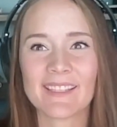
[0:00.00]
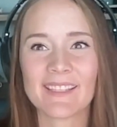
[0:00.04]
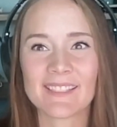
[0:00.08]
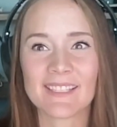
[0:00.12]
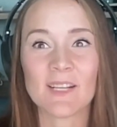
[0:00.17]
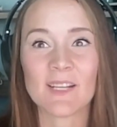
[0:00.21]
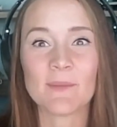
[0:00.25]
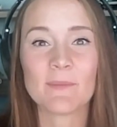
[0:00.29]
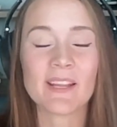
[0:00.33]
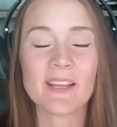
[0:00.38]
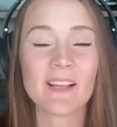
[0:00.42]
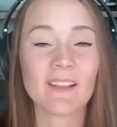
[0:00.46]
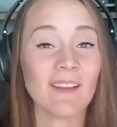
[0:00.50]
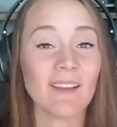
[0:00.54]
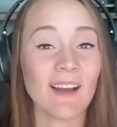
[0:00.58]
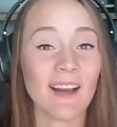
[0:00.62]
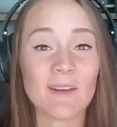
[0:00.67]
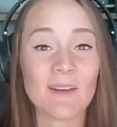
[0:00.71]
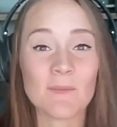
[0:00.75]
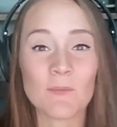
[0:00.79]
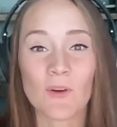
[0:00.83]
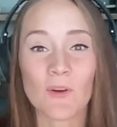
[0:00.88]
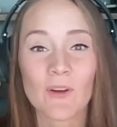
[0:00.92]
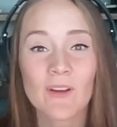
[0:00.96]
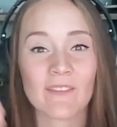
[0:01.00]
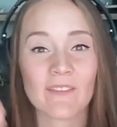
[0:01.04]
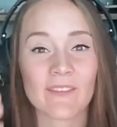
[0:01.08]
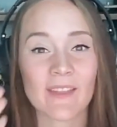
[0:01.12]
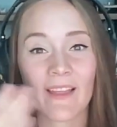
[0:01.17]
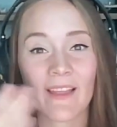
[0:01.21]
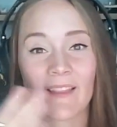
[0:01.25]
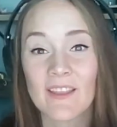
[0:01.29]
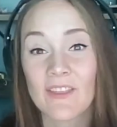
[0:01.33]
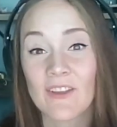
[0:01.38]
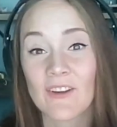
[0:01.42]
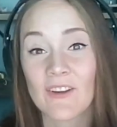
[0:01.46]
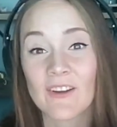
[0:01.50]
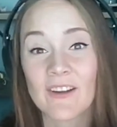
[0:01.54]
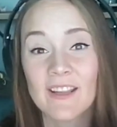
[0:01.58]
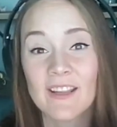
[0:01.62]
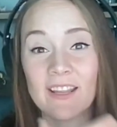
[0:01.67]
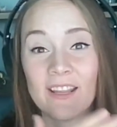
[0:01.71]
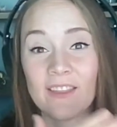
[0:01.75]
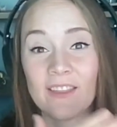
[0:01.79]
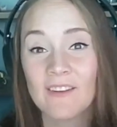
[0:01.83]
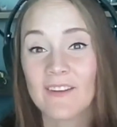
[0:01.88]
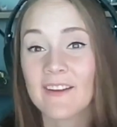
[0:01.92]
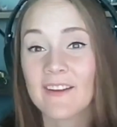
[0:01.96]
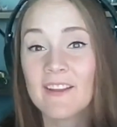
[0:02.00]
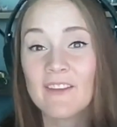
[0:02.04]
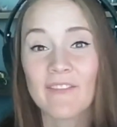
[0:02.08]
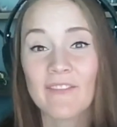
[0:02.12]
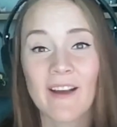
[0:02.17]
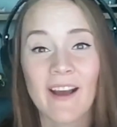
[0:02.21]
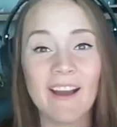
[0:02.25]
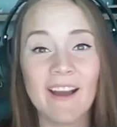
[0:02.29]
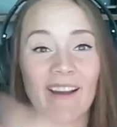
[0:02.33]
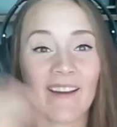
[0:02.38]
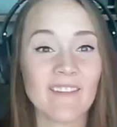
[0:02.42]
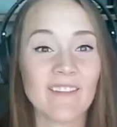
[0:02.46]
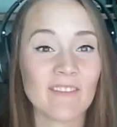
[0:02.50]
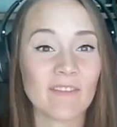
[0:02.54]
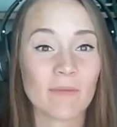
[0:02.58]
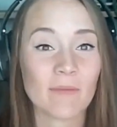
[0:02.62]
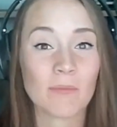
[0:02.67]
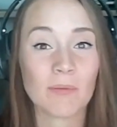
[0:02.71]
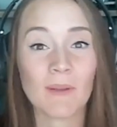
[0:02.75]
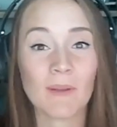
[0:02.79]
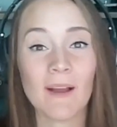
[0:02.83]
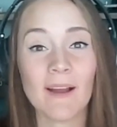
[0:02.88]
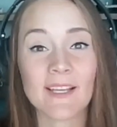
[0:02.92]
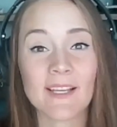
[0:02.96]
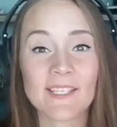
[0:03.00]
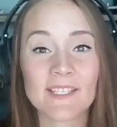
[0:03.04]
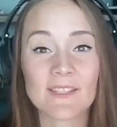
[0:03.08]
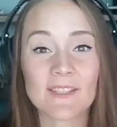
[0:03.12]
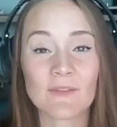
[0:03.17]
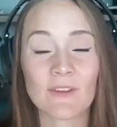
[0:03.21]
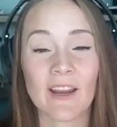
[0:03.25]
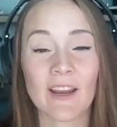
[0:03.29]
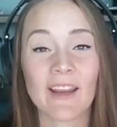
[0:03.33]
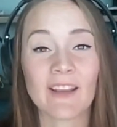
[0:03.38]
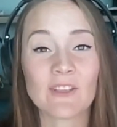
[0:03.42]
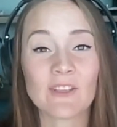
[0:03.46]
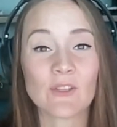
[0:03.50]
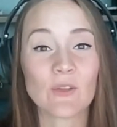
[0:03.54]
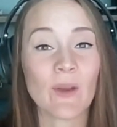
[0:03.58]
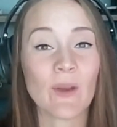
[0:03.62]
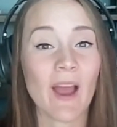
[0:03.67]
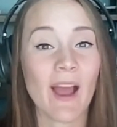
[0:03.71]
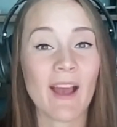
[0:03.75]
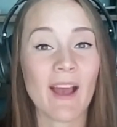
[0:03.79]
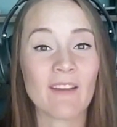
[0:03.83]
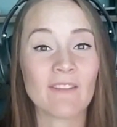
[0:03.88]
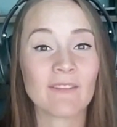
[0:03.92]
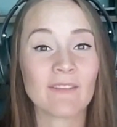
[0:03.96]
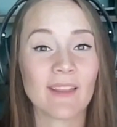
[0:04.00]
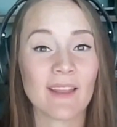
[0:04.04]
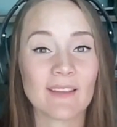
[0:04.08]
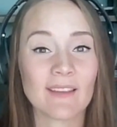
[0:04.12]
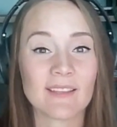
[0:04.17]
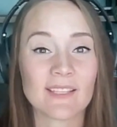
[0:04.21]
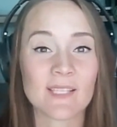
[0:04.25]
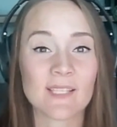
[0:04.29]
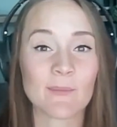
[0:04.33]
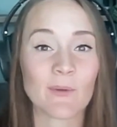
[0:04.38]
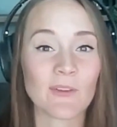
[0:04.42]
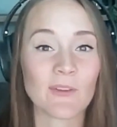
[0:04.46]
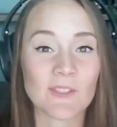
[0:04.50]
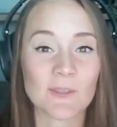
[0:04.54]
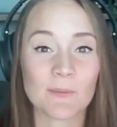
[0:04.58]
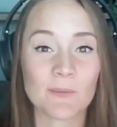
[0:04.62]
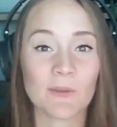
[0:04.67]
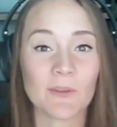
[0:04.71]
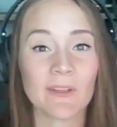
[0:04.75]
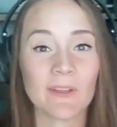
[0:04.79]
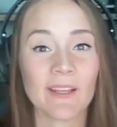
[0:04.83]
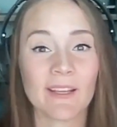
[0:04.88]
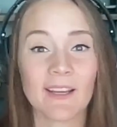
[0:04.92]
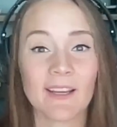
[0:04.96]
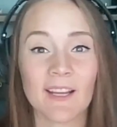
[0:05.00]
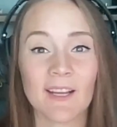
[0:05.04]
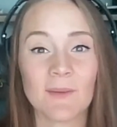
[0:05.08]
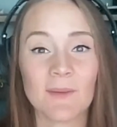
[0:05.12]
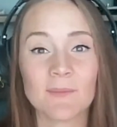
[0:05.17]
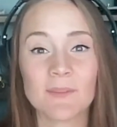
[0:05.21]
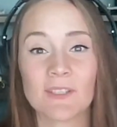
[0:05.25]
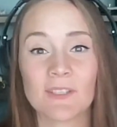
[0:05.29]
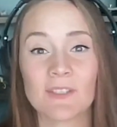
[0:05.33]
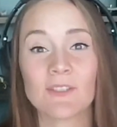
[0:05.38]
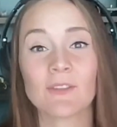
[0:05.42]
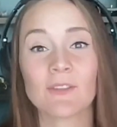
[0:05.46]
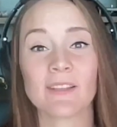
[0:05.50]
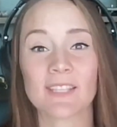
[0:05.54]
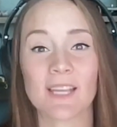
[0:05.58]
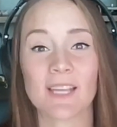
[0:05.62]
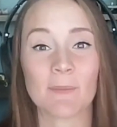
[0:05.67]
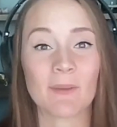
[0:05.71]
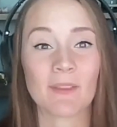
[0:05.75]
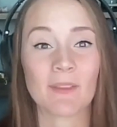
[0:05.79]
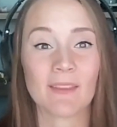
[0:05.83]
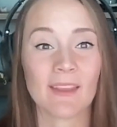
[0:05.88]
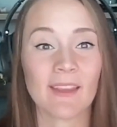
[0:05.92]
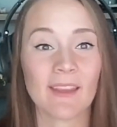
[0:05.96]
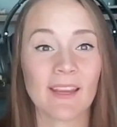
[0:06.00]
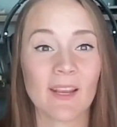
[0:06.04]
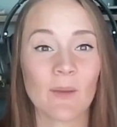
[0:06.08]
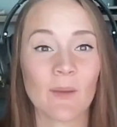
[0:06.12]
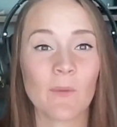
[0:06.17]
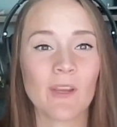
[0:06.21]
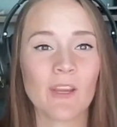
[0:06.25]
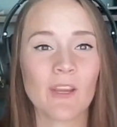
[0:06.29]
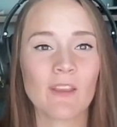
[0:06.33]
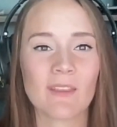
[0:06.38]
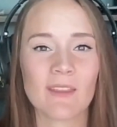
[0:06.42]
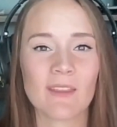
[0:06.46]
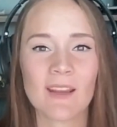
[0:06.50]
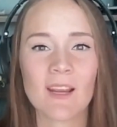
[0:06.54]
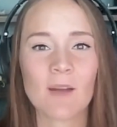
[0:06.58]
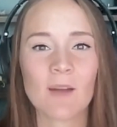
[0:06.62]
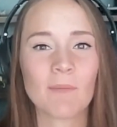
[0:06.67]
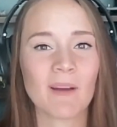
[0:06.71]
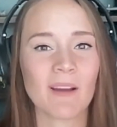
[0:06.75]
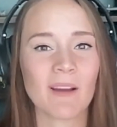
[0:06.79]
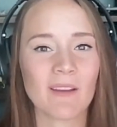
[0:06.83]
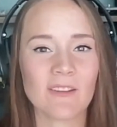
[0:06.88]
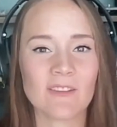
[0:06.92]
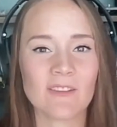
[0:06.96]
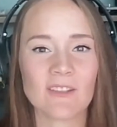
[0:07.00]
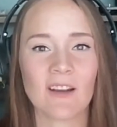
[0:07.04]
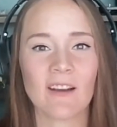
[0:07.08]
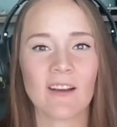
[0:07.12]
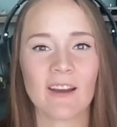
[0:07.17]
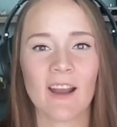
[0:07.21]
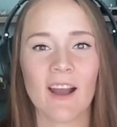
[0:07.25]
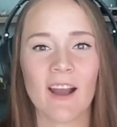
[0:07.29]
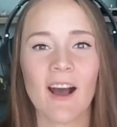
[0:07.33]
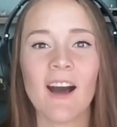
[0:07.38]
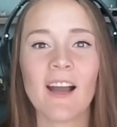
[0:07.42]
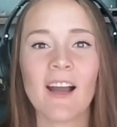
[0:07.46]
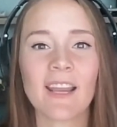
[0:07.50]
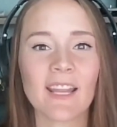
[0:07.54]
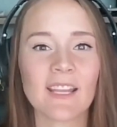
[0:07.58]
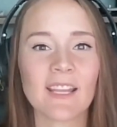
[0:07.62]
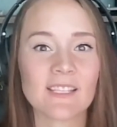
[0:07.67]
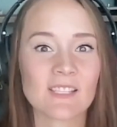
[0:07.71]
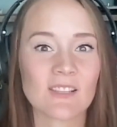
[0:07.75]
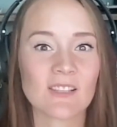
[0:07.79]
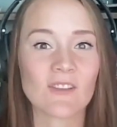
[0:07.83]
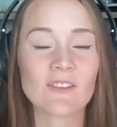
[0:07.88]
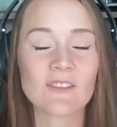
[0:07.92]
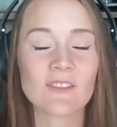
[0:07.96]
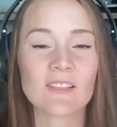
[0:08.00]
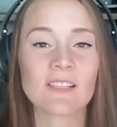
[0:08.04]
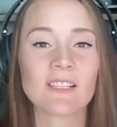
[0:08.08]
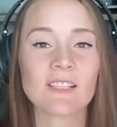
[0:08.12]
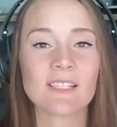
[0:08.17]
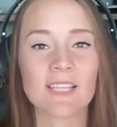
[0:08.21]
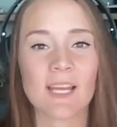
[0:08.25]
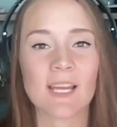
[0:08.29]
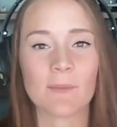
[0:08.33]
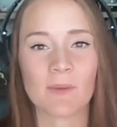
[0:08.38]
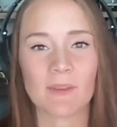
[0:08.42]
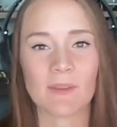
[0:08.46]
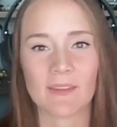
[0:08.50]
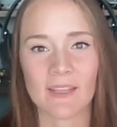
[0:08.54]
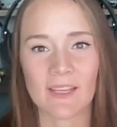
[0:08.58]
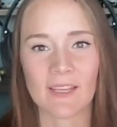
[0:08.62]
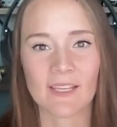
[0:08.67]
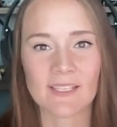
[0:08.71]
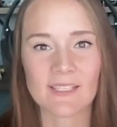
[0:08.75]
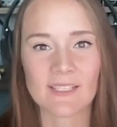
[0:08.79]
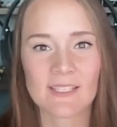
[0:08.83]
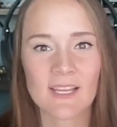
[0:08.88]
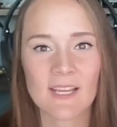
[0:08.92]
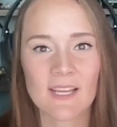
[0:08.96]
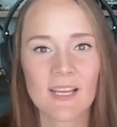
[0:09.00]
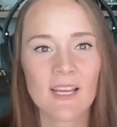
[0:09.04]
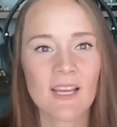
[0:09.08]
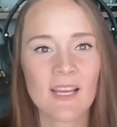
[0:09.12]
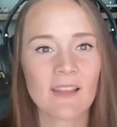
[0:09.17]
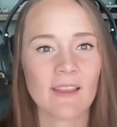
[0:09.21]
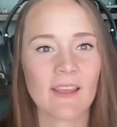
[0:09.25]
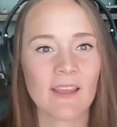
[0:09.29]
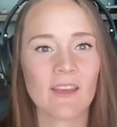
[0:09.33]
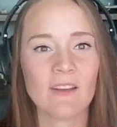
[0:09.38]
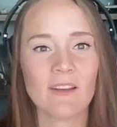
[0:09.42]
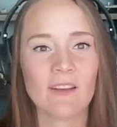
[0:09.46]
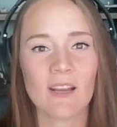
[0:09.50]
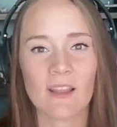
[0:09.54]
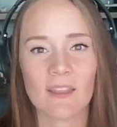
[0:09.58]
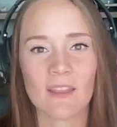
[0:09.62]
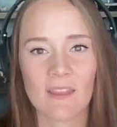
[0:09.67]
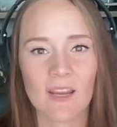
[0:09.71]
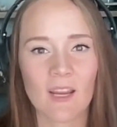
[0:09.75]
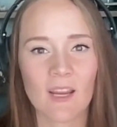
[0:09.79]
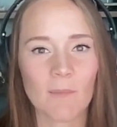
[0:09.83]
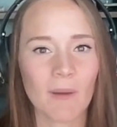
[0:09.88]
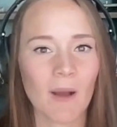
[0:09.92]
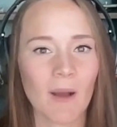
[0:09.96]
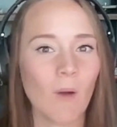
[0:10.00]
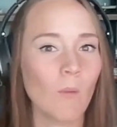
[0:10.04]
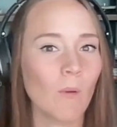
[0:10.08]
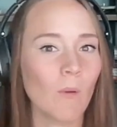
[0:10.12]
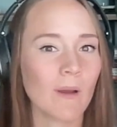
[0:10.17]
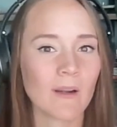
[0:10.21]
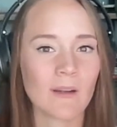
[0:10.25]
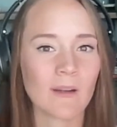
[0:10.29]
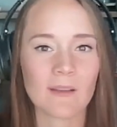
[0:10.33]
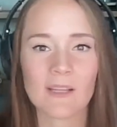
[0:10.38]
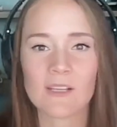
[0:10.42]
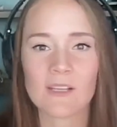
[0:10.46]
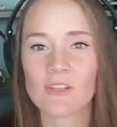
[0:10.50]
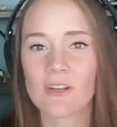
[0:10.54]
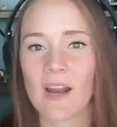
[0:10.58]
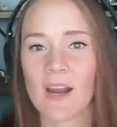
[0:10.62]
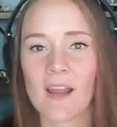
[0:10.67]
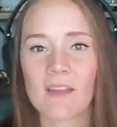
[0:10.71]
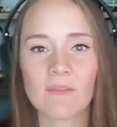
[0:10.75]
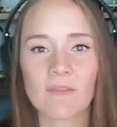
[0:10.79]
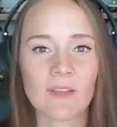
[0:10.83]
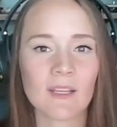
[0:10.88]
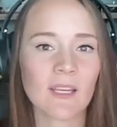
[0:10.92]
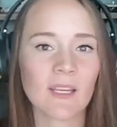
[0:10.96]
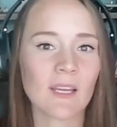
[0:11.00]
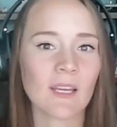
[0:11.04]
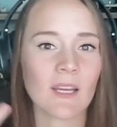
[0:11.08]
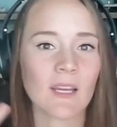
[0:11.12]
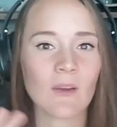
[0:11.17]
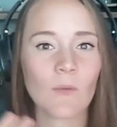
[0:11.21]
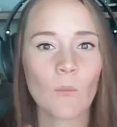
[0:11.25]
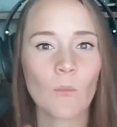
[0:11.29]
it's going to be a lot more of that 30, 35 plus range who have that disposable income to do that type of thing. And when you think about your target audience, those are the type of things that you need to think about. What are they driving?